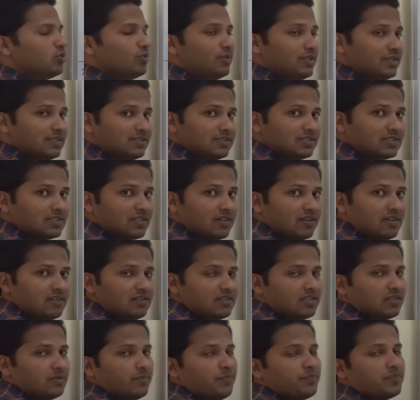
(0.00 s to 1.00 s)
to
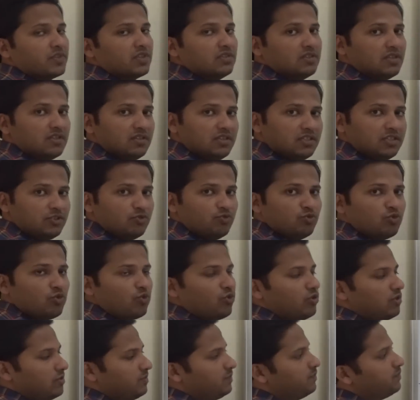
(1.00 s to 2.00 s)
insert the new
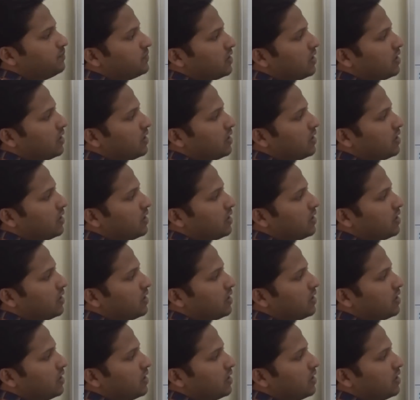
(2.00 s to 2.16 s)
node.